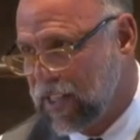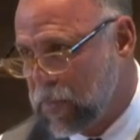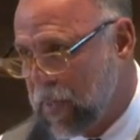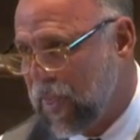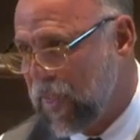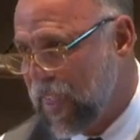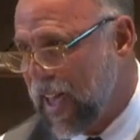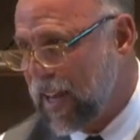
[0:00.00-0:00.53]

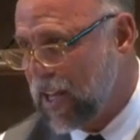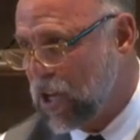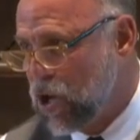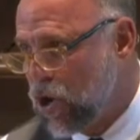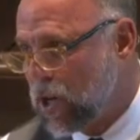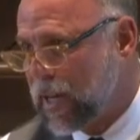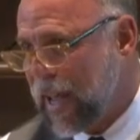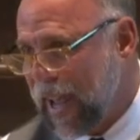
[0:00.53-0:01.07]
It's pathetic.
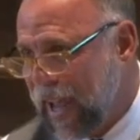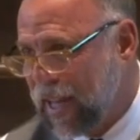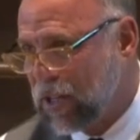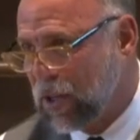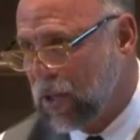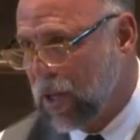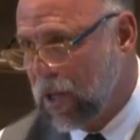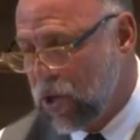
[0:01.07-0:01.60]
You're going to
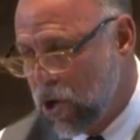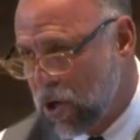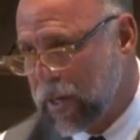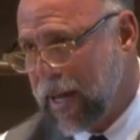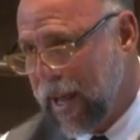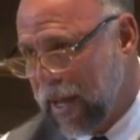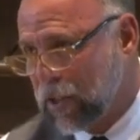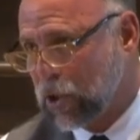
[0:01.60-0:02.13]
handle you're
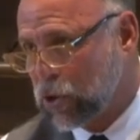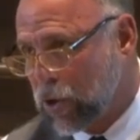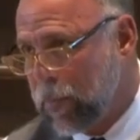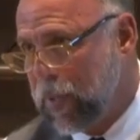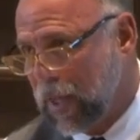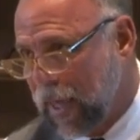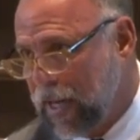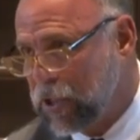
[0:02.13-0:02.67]
going to handle
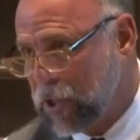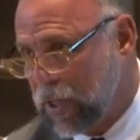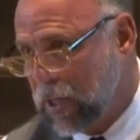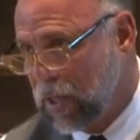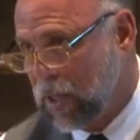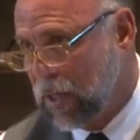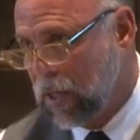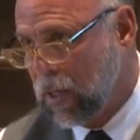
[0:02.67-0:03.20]

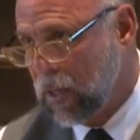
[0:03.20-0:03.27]
tribulation,